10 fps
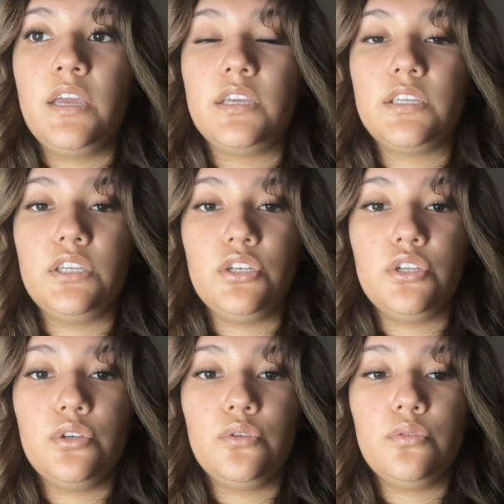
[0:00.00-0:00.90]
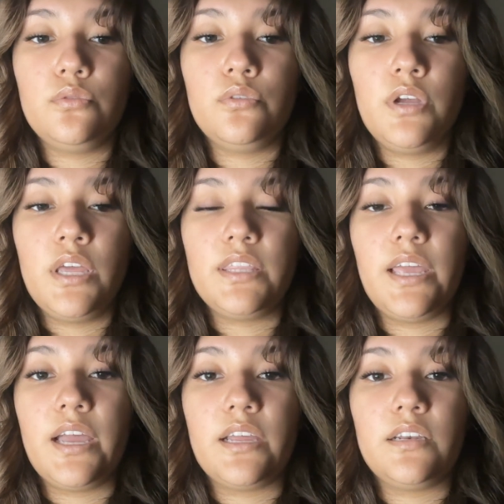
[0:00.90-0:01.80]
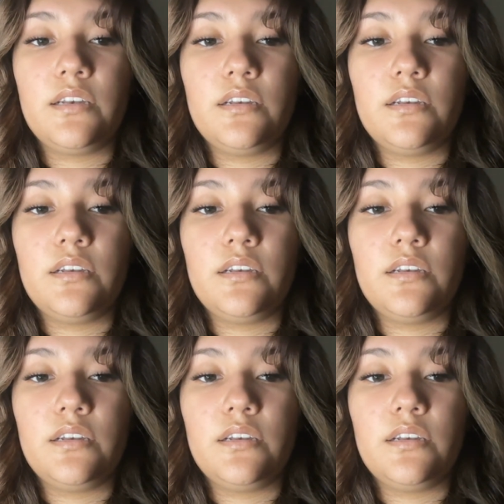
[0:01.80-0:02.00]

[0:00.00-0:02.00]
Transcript: he knew that